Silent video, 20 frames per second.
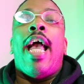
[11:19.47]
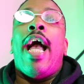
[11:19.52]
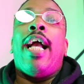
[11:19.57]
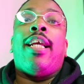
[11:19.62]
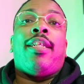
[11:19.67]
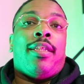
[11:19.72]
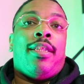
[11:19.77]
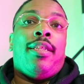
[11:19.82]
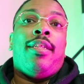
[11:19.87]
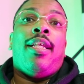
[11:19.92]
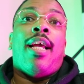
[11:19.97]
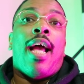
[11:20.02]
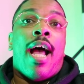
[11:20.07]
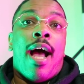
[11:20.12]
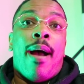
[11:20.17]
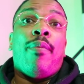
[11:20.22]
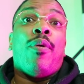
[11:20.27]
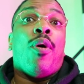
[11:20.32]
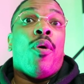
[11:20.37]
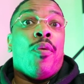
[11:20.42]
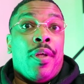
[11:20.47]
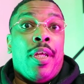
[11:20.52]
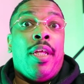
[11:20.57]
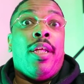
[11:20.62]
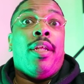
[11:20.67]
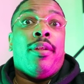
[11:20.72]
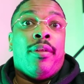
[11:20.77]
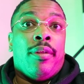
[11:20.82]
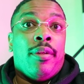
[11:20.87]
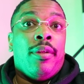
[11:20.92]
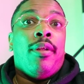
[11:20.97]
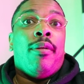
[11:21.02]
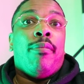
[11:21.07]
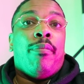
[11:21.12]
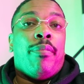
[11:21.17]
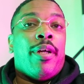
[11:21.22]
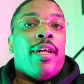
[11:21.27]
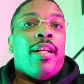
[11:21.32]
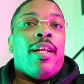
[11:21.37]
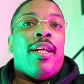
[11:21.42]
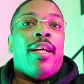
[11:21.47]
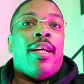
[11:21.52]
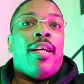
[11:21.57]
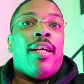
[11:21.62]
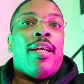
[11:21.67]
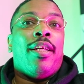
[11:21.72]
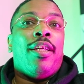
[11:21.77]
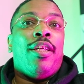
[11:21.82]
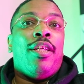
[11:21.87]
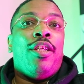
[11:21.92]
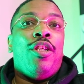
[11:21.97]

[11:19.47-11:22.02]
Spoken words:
Actually, I'm gonna eat, but